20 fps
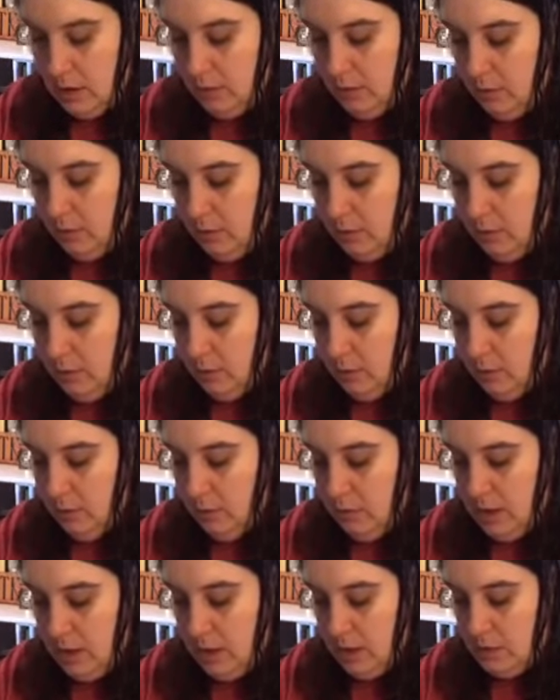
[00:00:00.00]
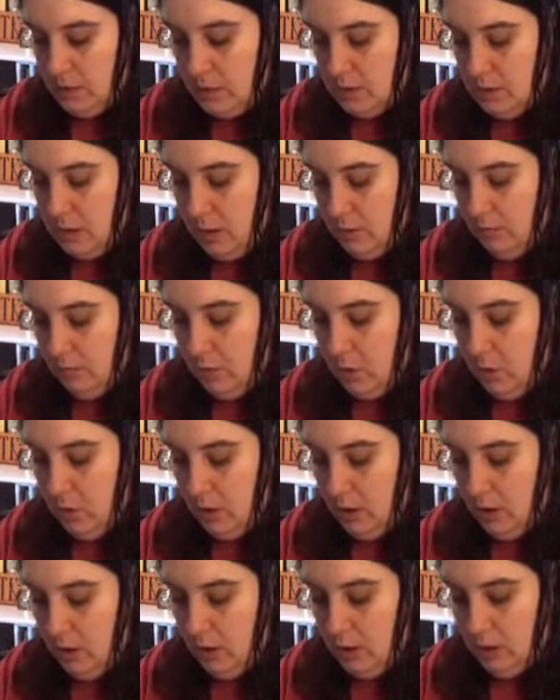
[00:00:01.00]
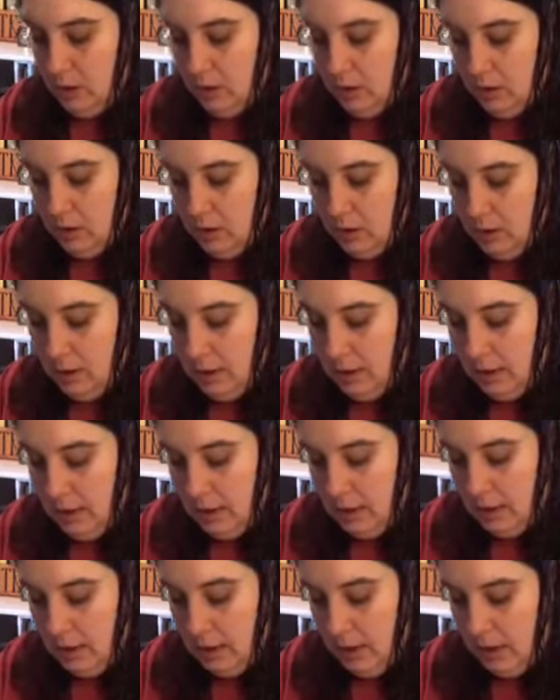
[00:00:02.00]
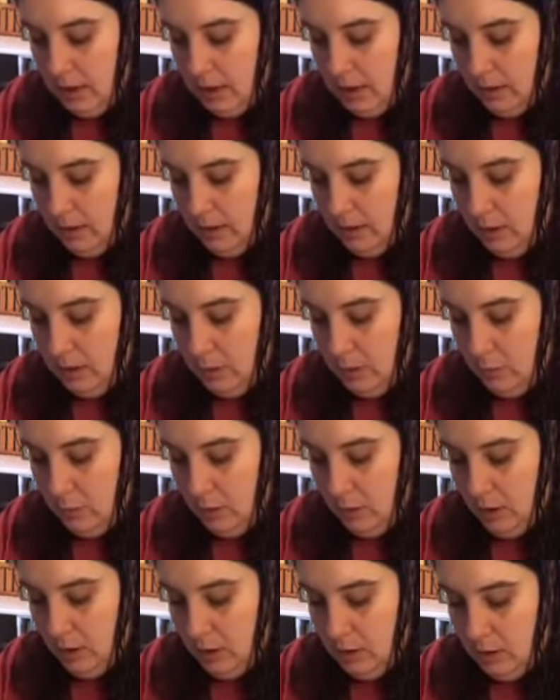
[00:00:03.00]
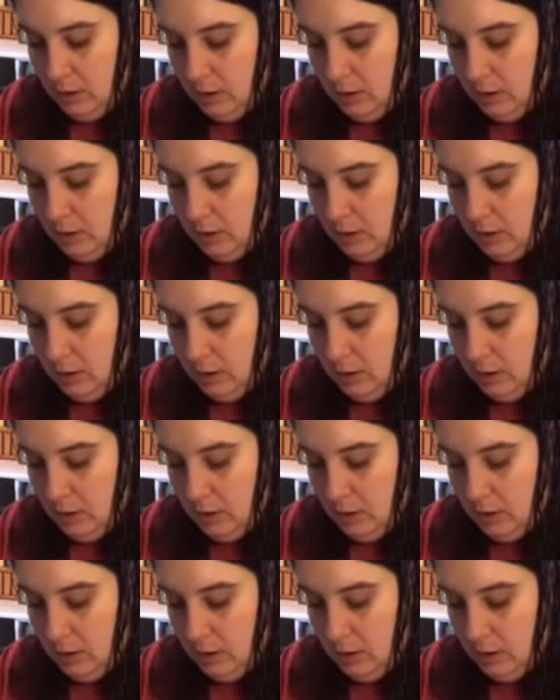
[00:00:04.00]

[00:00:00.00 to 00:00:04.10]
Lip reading: You will be using more ink than you would